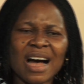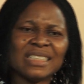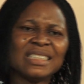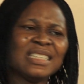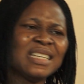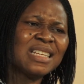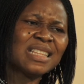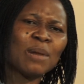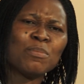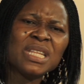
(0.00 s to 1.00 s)
and the
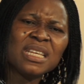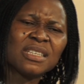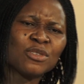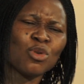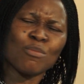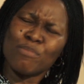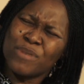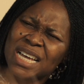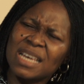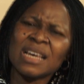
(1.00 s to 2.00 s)
inability to
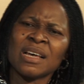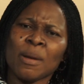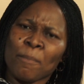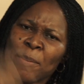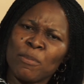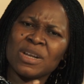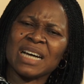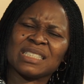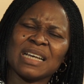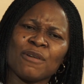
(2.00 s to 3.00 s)
bring people
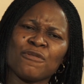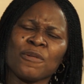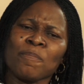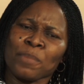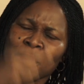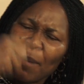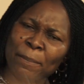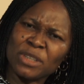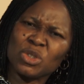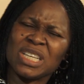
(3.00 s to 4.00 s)
that have
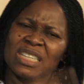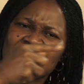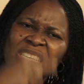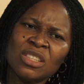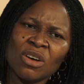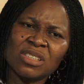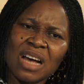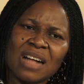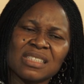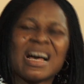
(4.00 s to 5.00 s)
perpetrated these heinous
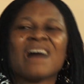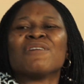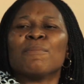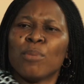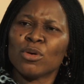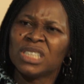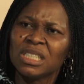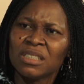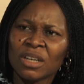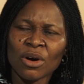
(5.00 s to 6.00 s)
acts have
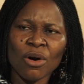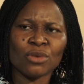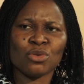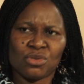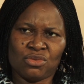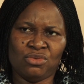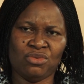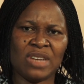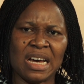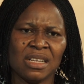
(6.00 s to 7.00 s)
emboldened all those who
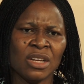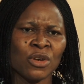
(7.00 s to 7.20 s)
do that.